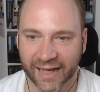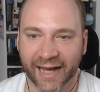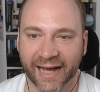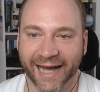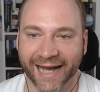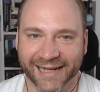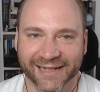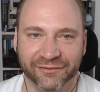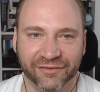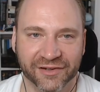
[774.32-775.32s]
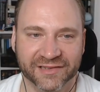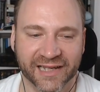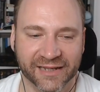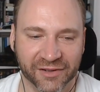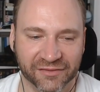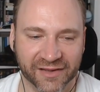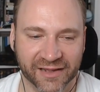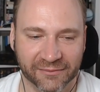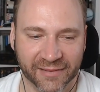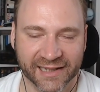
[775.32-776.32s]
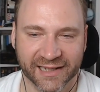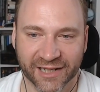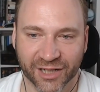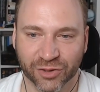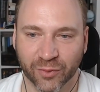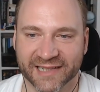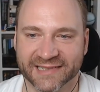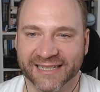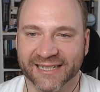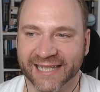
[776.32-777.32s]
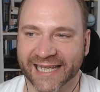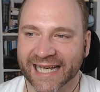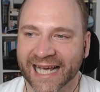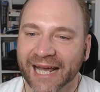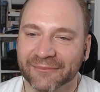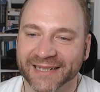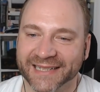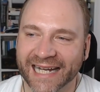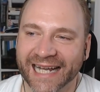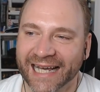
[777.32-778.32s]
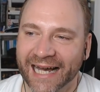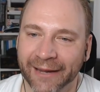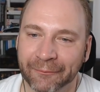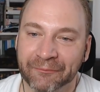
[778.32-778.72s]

Ha! first time you feel money not wasted. Okay, but um,